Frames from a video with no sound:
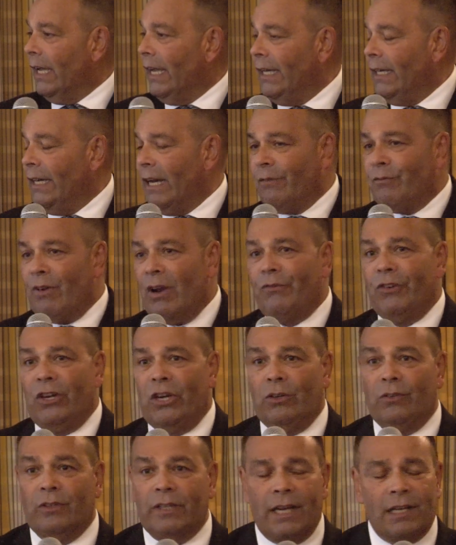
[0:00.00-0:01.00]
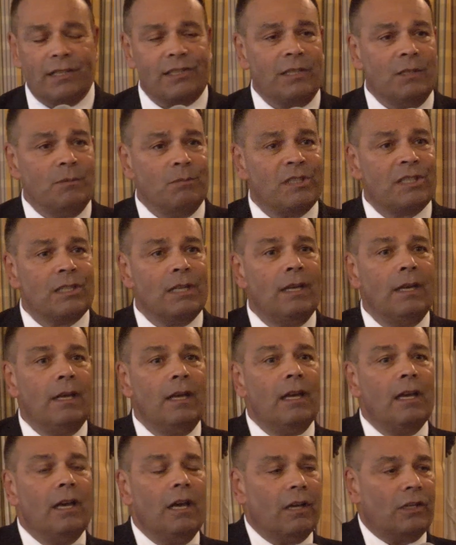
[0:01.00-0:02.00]
Inland Revenue Customs
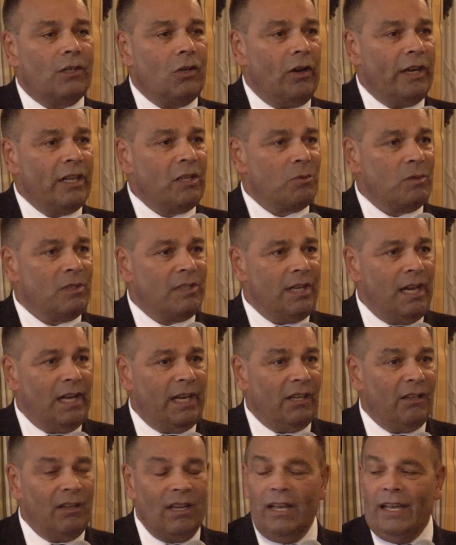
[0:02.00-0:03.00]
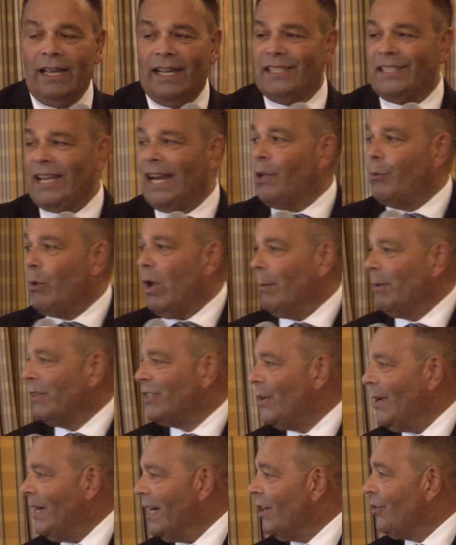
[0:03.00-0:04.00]
colleagues will tell you is anywhere
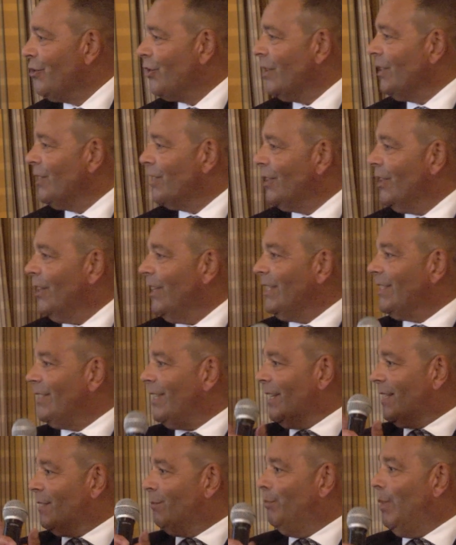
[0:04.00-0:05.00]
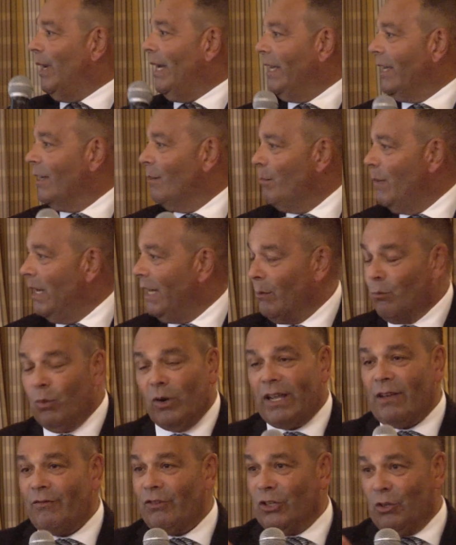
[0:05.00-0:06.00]
between 136 billion, million,
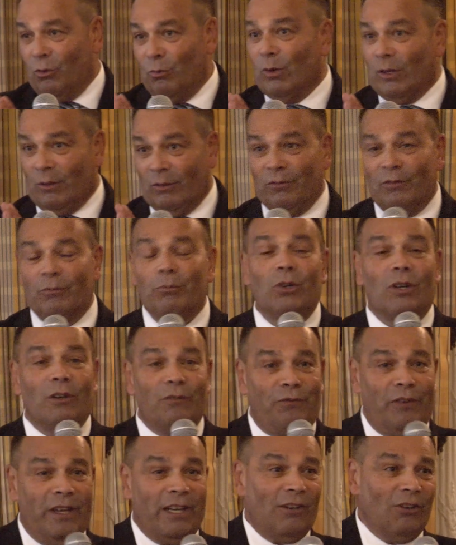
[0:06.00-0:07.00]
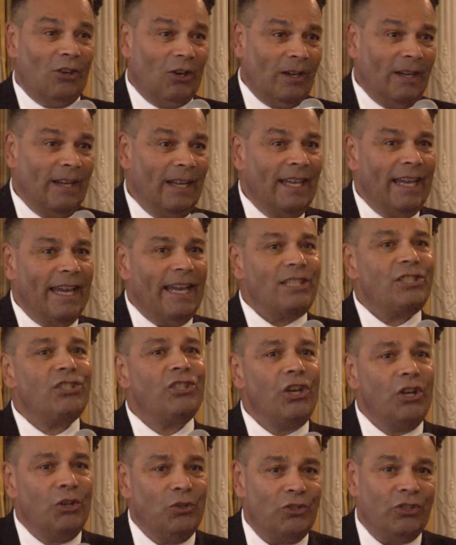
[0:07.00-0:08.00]
whatever you want to put a figure on. It's
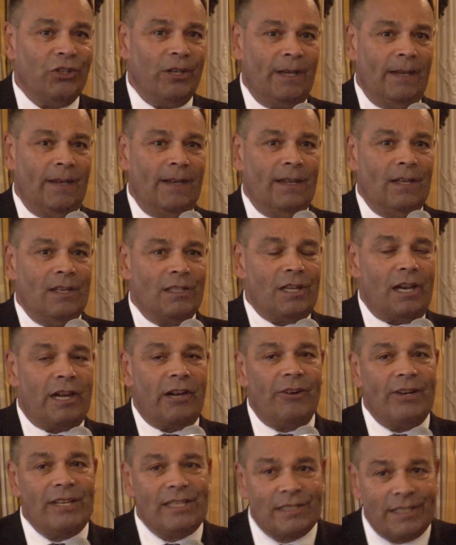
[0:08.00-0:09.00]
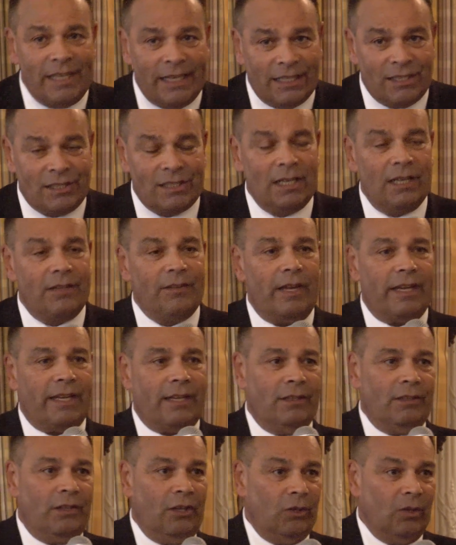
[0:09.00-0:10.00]
huge. So there is things they
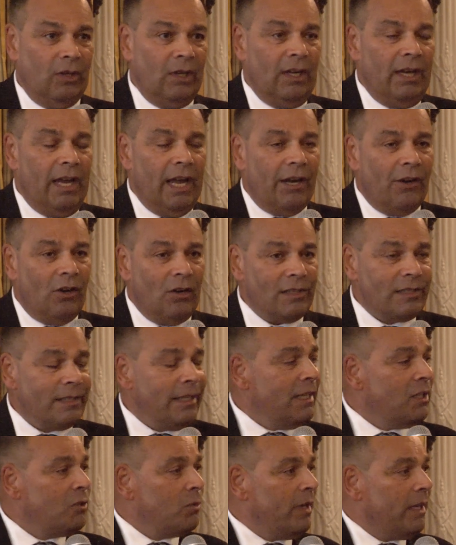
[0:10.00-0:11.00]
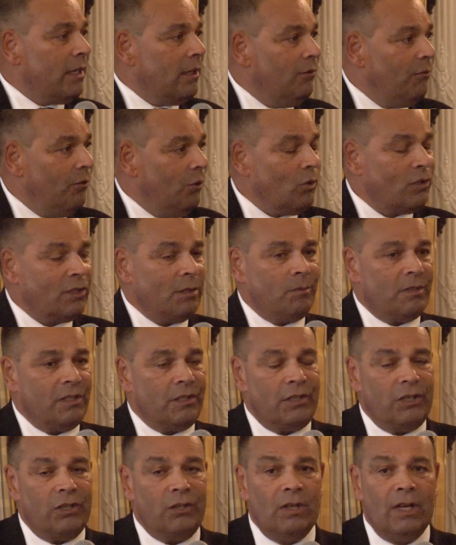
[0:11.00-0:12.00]
can do, and there are things we can force them to
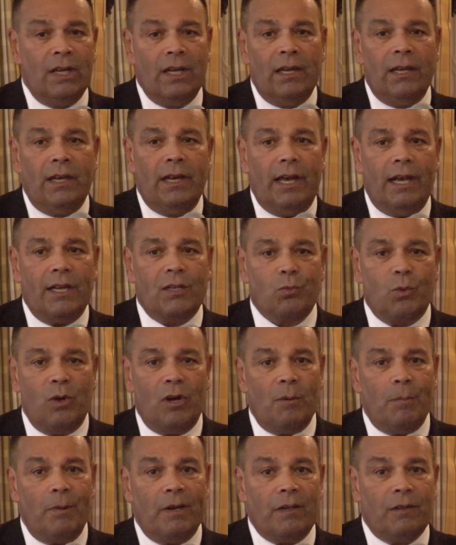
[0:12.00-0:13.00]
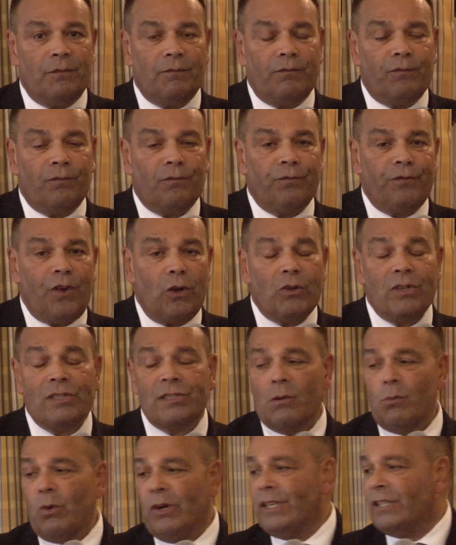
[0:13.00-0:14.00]
do as well. But the
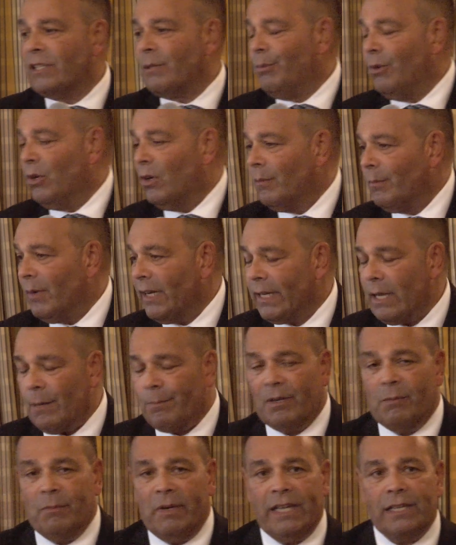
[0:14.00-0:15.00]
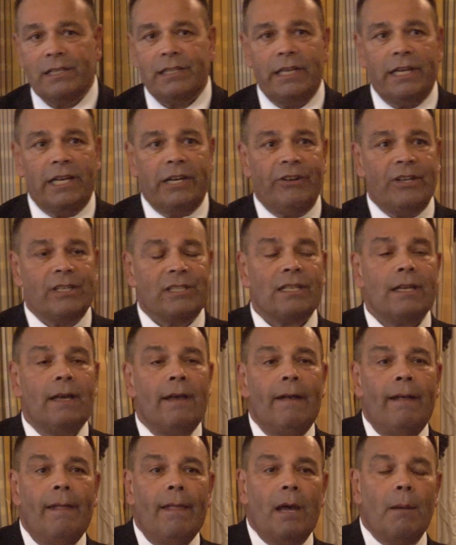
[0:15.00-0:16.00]
focus I wanted to put on my couple of minutes here is
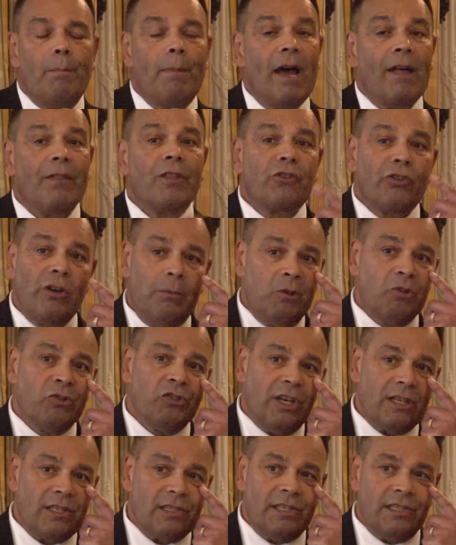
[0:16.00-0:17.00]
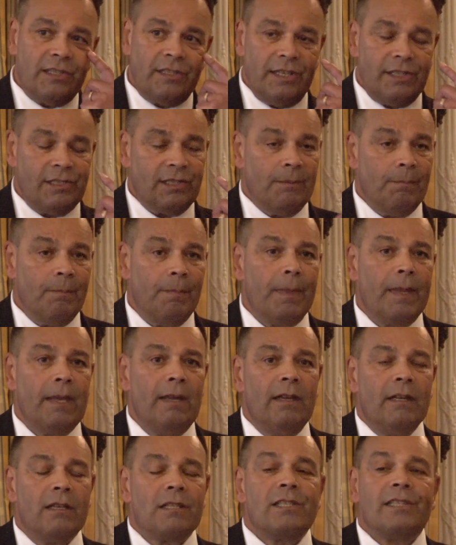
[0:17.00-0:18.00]
about the criminal justice system,
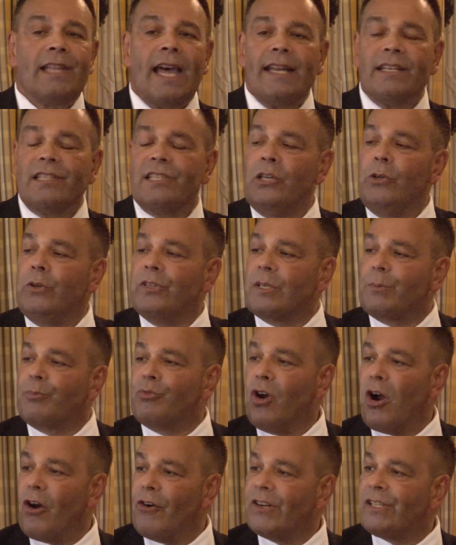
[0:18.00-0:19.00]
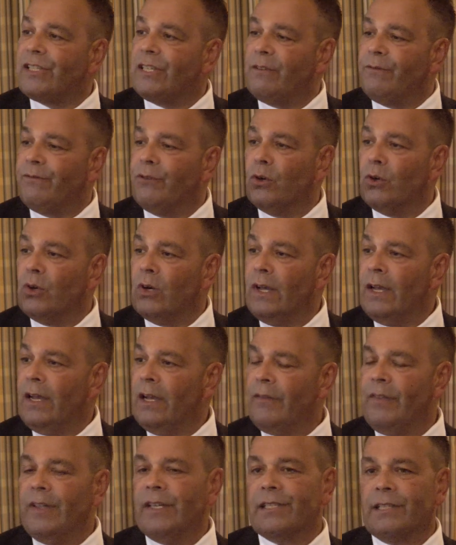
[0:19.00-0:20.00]
because that too is a priority for
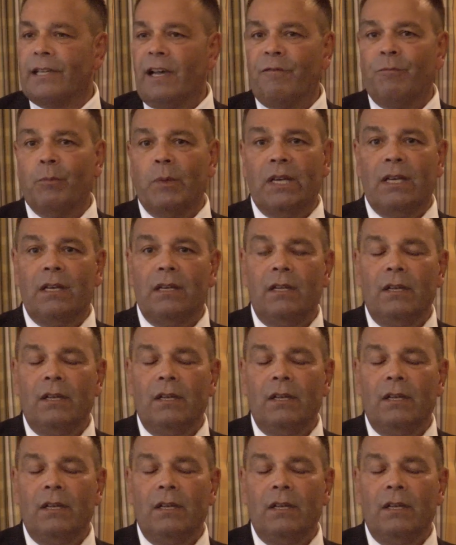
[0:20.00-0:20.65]
this government.